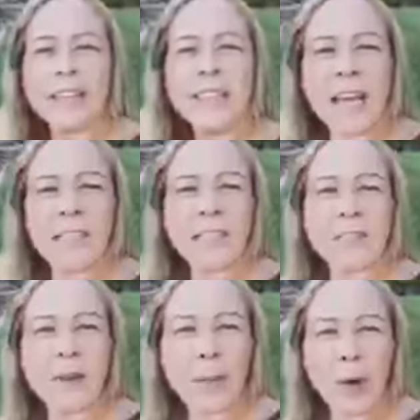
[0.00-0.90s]
dense
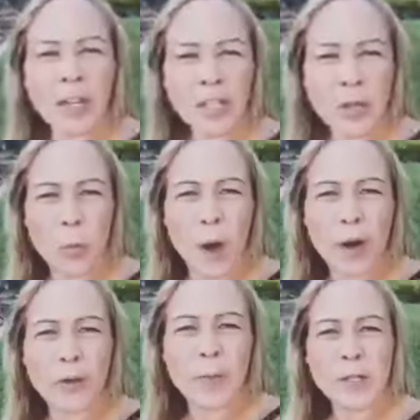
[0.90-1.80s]
vibration where
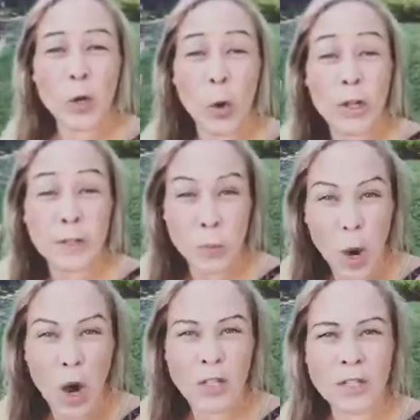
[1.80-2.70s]
you've been told it's
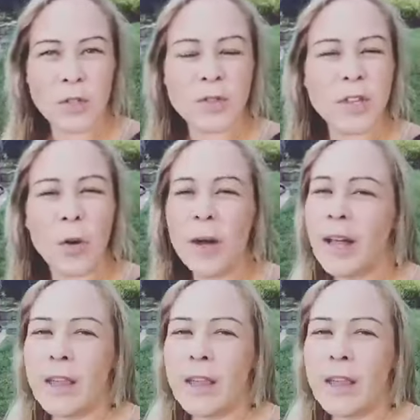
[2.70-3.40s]
wrong to do so,